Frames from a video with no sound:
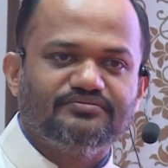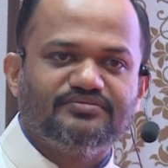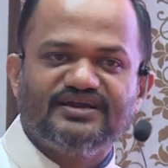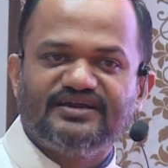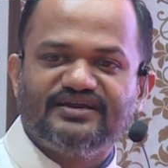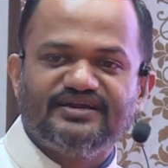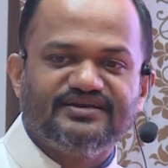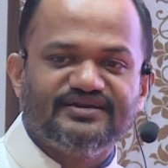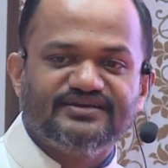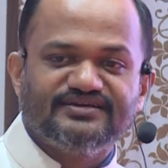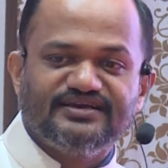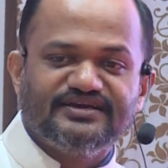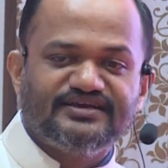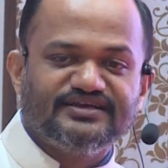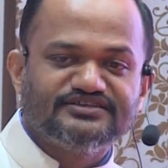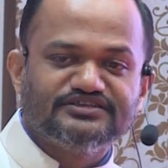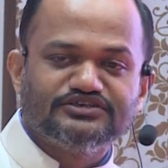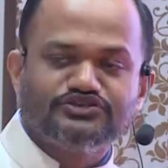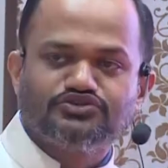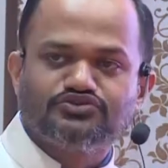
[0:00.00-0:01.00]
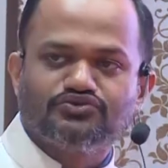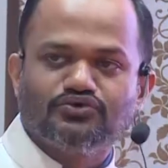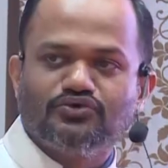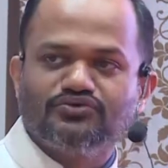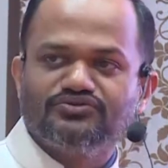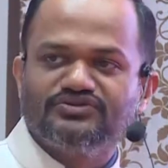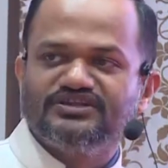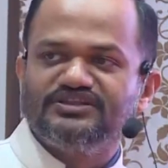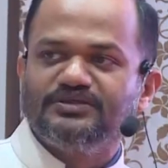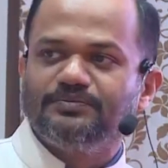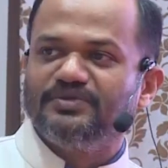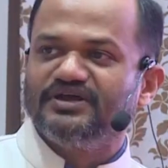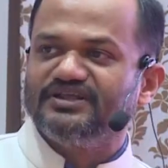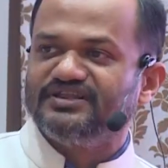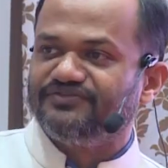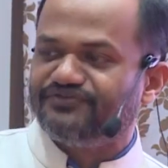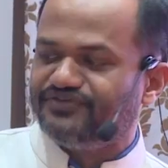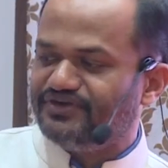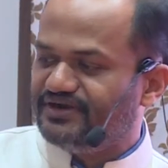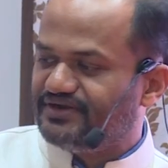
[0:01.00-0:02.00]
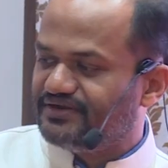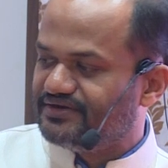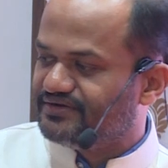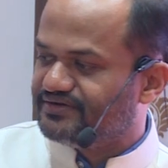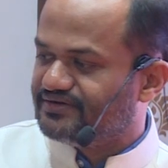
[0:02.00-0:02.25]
but it hasn't shown any benefit.